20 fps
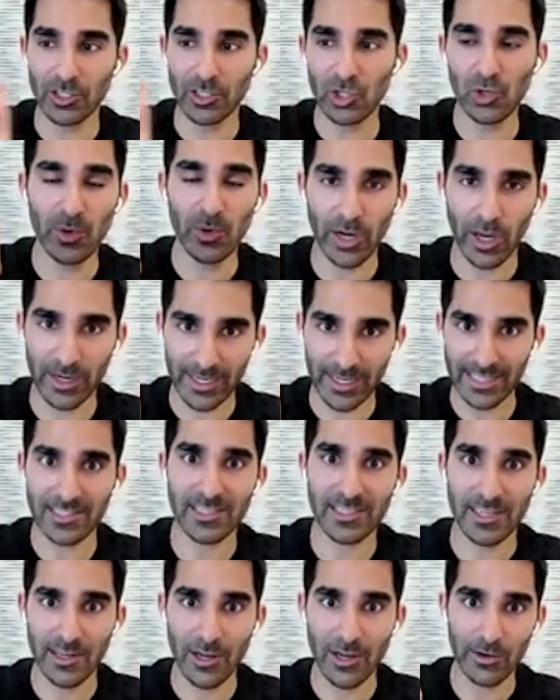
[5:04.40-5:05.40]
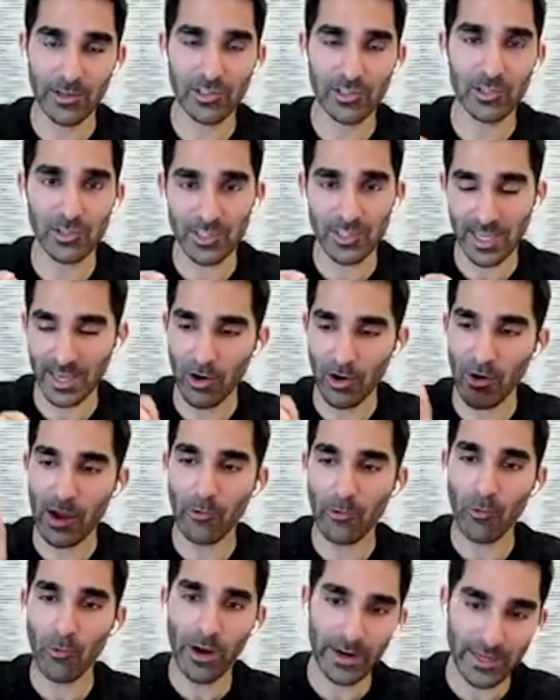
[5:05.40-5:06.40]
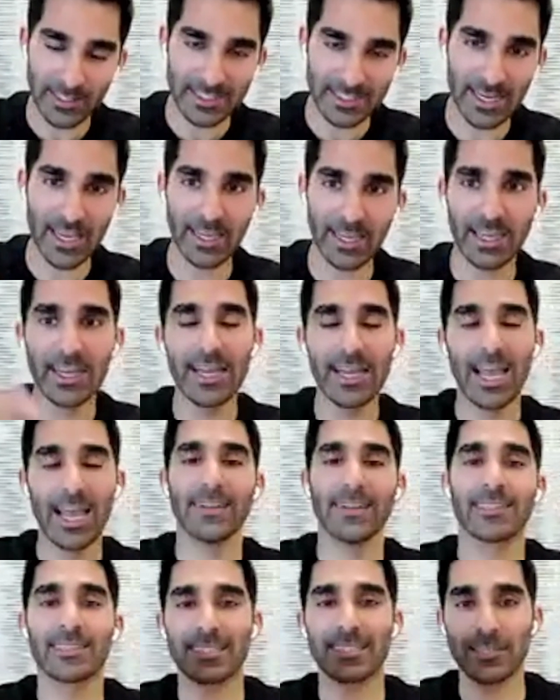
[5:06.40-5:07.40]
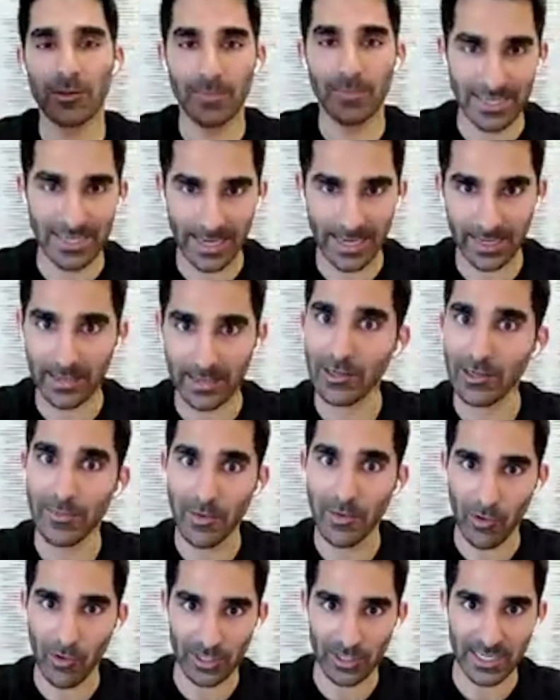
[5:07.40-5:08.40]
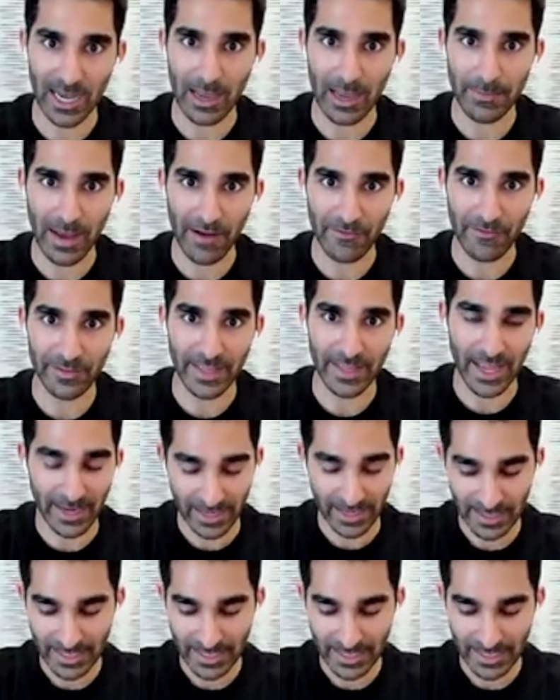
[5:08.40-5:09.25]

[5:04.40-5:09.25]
do it on an instant notice. You'll say, oh, I want to unstake. And then it still might take a little bit more time after that.